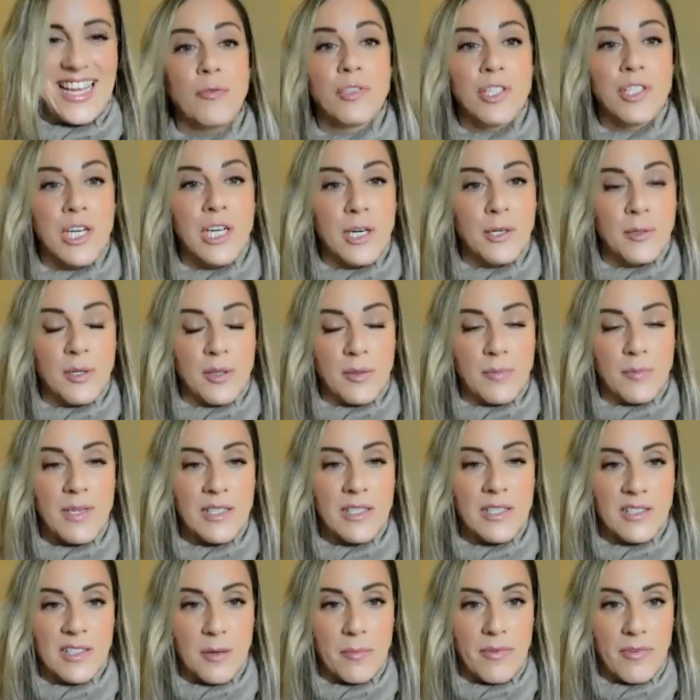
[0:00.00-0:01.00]
You shared with
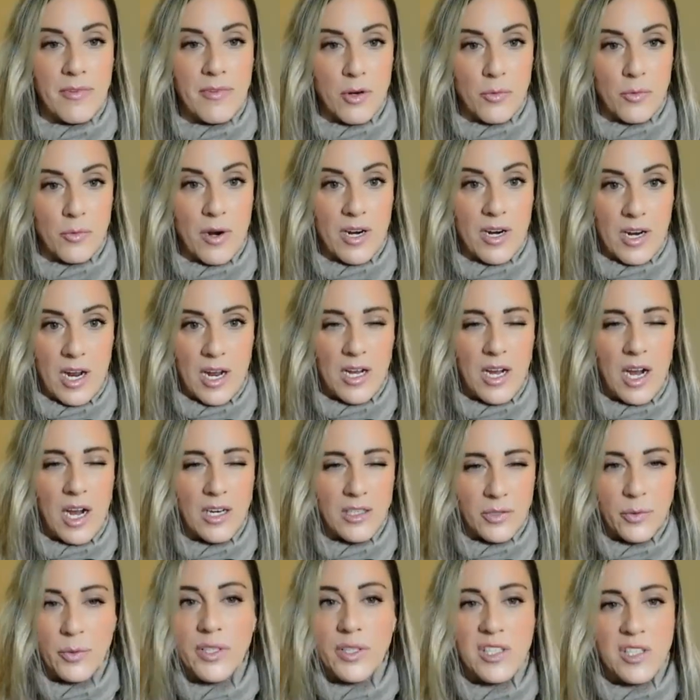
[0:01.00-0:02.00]
me some of your work. I
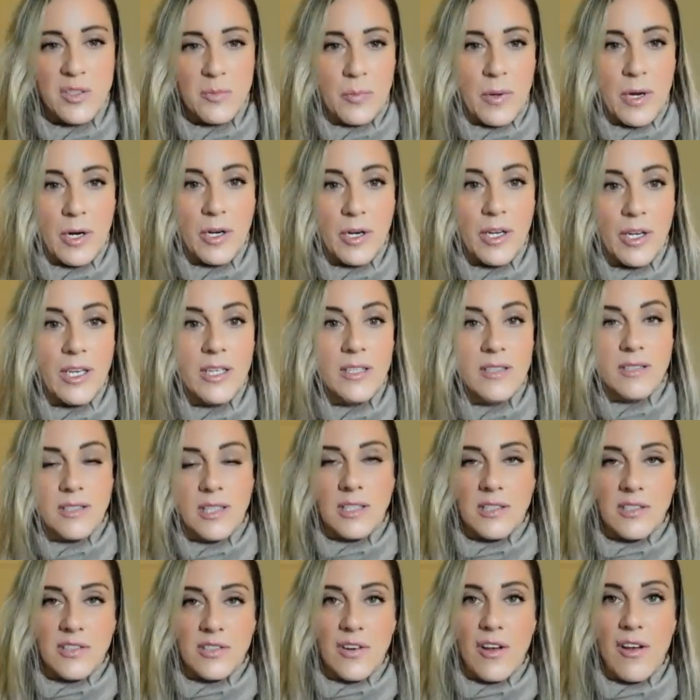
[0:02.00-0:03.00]
got to experience
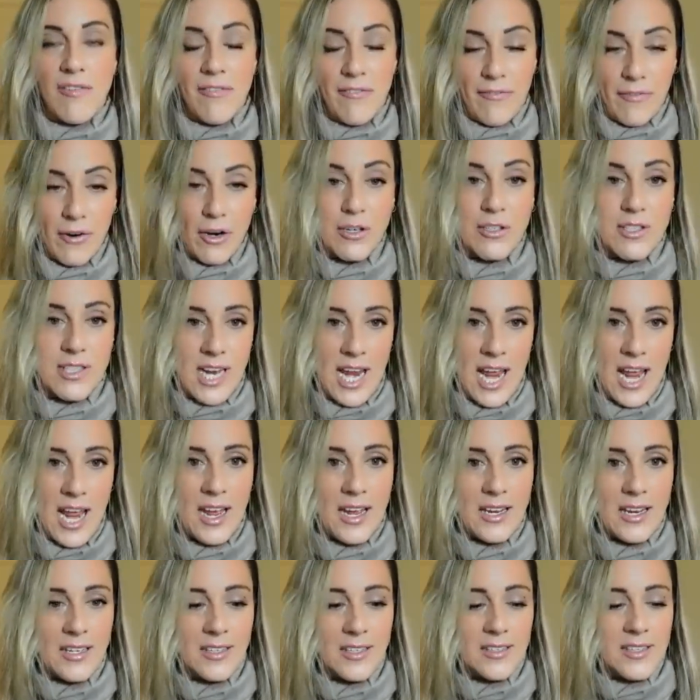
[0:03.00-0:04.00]
this
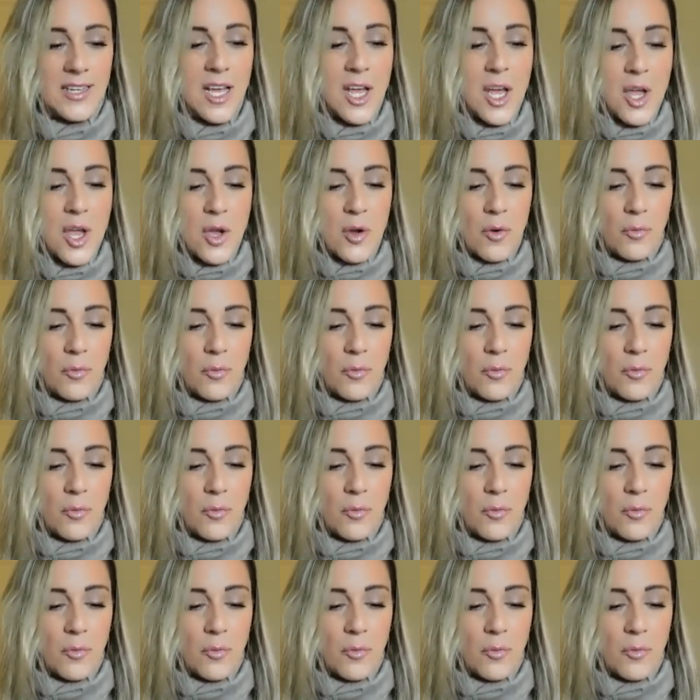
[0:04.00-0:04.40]
firsthand